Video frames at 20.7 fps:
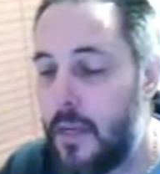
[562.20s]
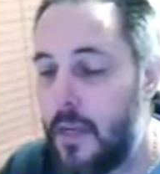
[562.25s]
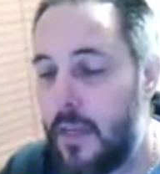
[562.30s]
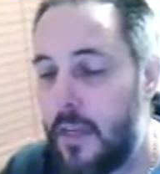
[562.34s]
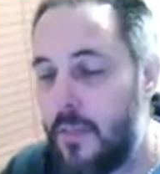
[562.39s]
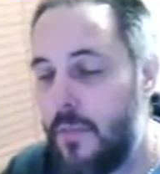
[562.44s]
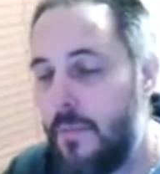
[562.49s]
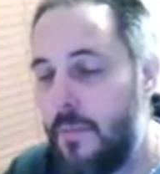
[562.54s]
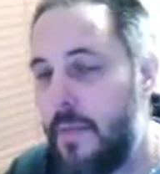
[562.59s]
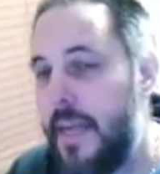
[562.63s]

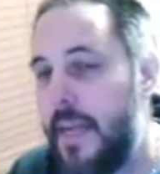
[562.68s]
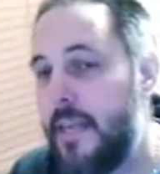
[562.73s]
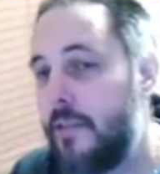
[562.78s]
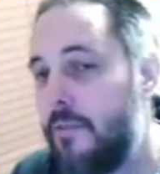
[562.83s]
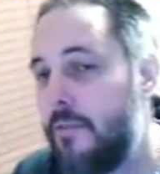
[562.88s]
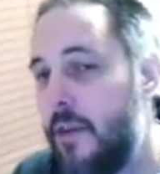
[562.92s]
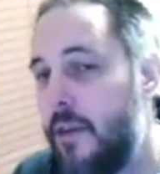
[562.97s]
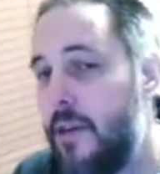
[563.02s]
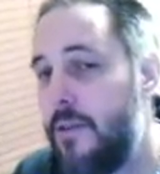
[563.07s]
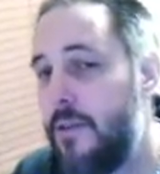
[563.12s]
customer
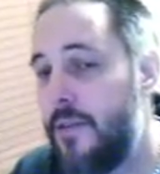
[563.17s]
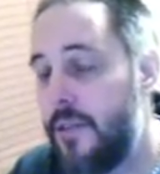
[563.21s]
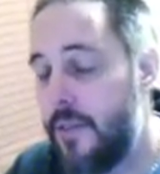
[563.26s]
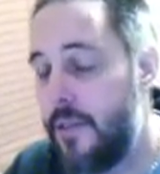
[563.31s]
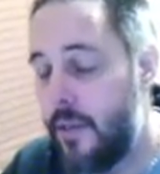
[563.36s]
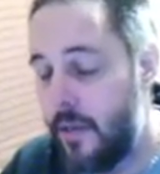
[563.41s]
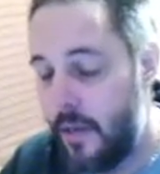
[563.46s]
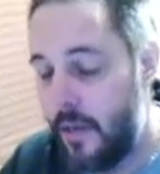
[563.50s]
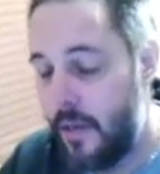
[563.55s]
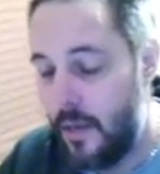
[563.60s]
base
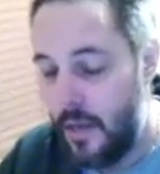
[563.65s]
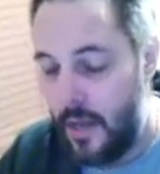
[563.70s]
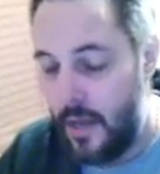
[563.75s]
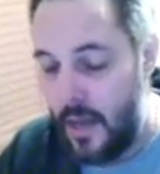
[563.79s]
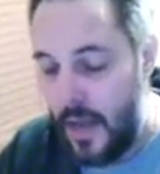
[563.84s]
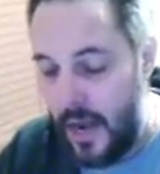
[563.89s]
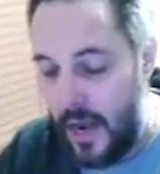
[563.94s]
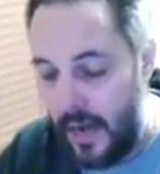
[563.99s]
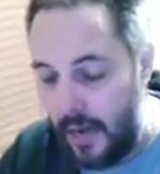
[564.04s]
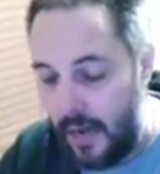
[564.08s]
grows,
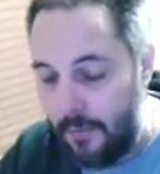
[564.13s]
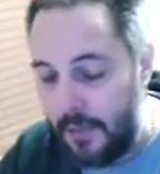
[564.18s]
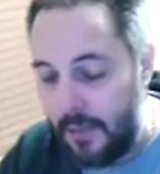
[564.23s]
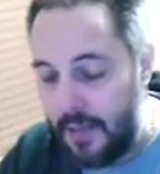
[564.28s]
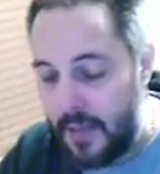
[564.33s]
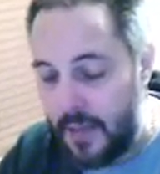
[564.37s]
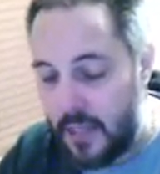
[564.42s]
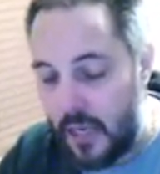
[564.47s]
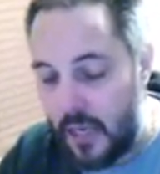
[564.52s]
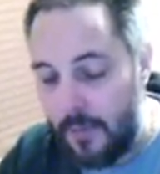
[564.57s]
and I
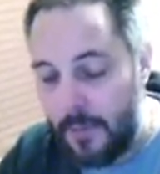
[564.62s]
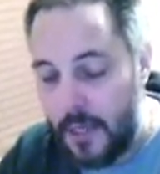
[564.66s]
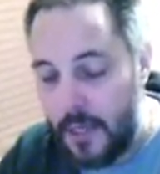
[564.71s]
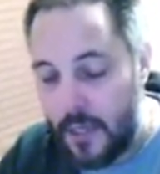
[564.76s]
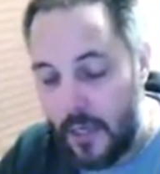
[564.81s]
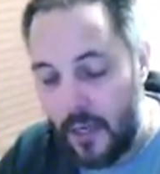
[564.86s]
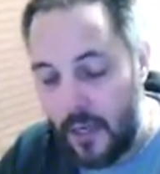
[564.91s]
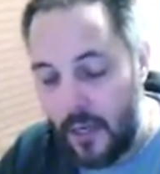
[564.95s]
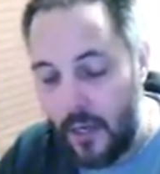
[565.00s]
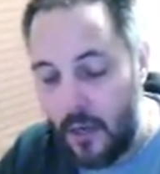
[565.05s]
believe this
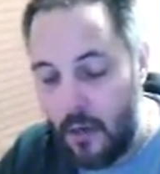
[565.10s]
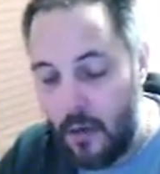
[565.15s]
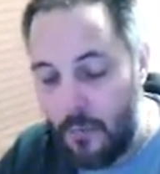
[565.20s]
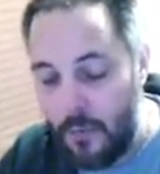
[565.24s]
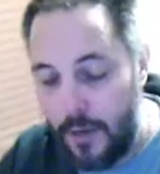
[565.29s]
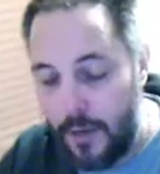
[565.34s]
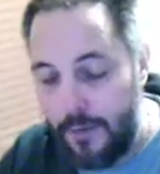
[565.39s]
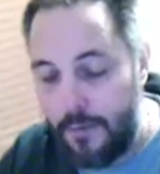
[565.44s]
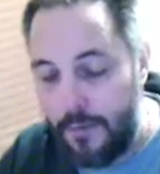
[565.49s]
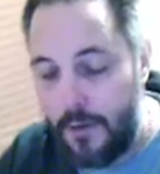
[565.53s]
company is going to go
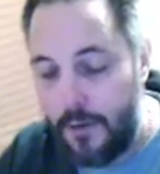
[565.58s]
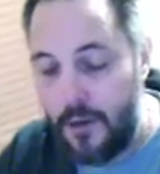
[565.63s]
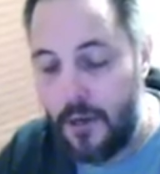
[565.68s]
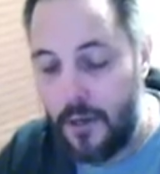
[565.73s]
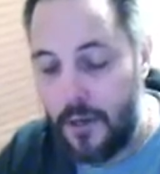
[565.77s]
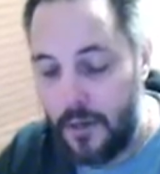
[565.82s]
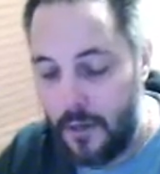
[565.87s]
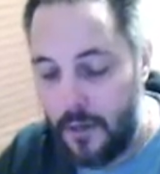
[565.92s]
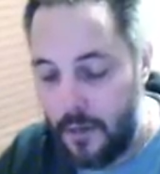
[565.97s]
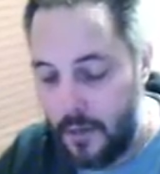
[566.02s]
pretty
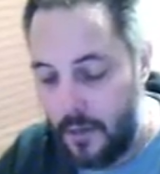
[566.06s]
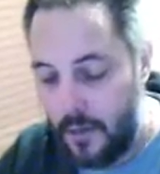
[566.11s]
far.